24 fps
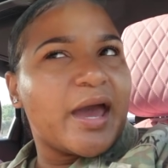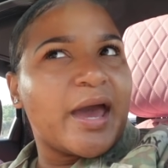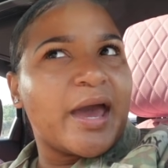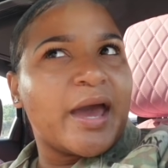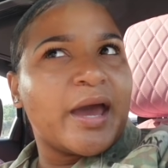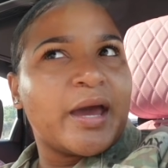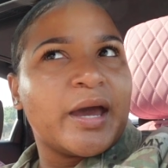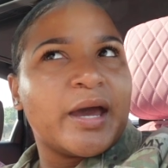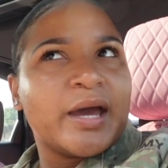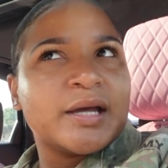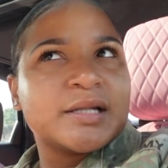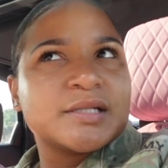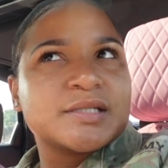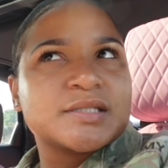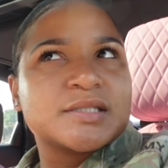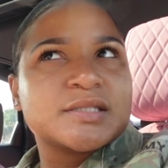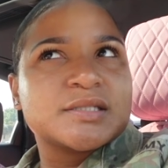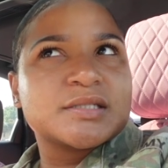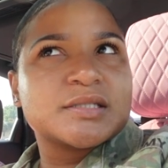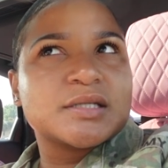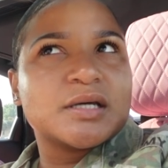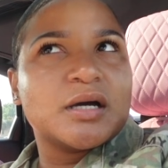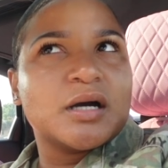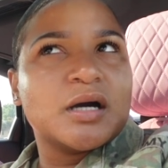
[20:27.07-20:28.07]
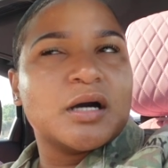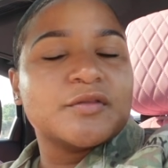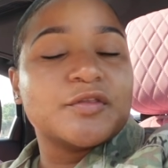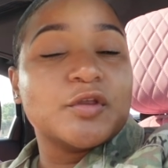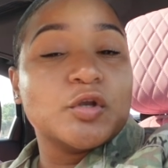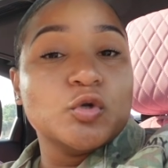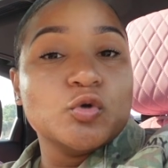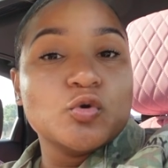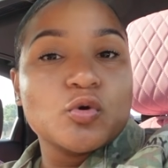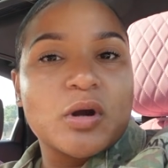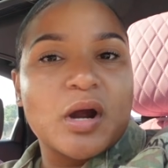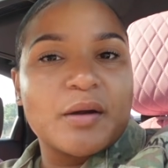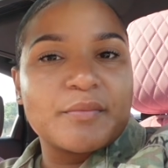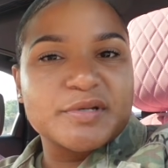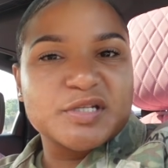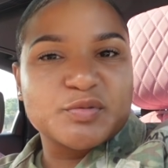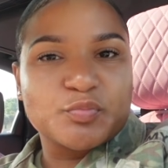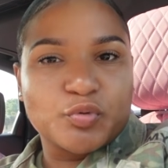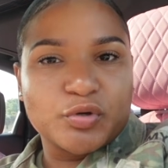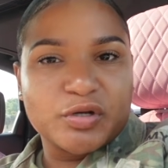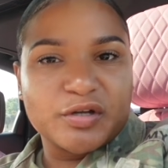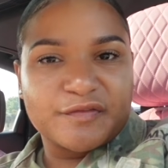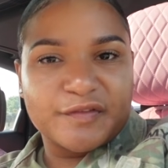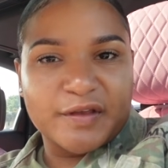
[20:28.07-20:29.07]
at the newcomers
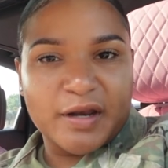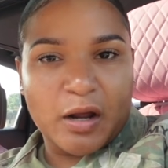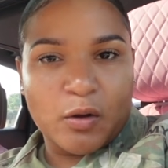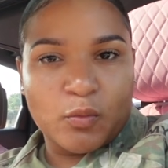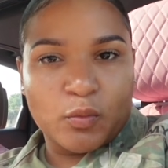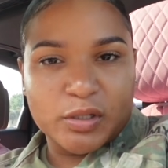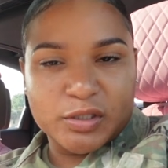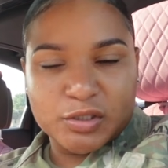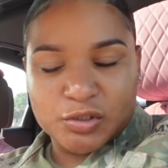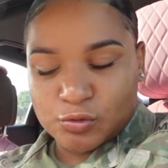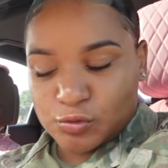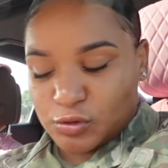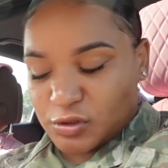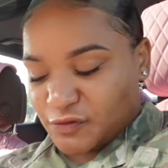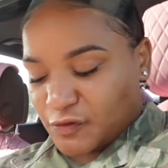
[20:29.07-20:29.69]
brief that I went to.